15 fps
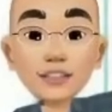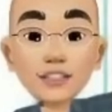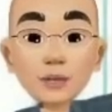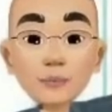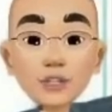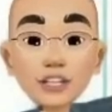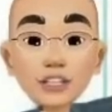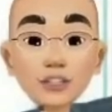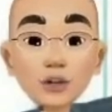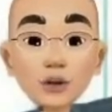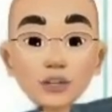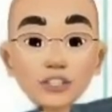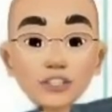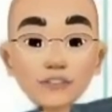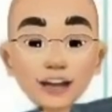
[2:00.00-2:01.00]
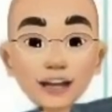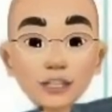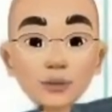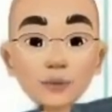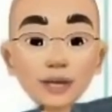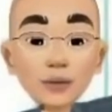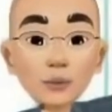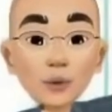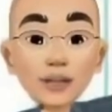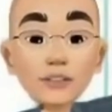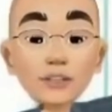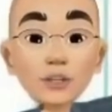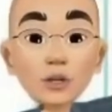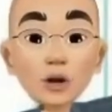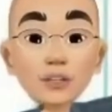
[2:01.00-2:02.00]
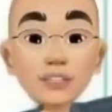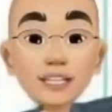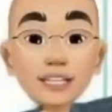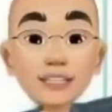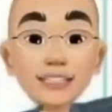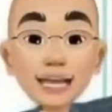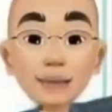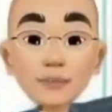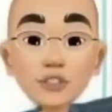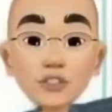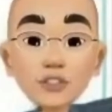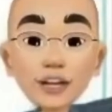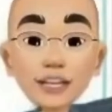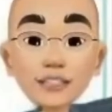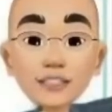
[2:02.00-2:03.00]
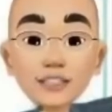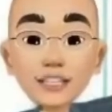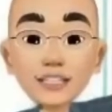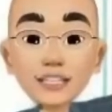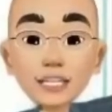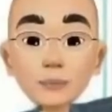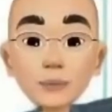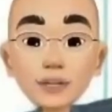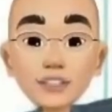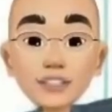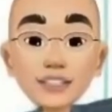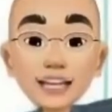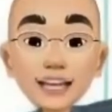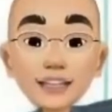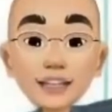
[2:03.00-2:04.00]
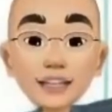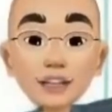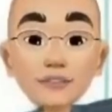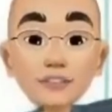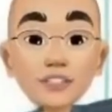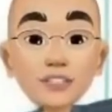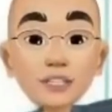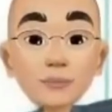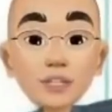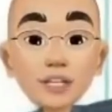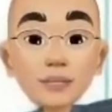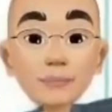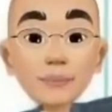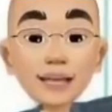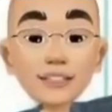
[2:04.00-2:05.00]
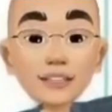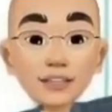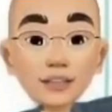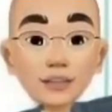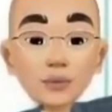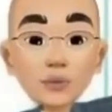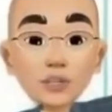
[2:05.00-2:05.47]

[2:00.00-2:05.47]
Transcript: Subject knowledge evaluate whether the content demonstrates a deep understanding of the subject matter,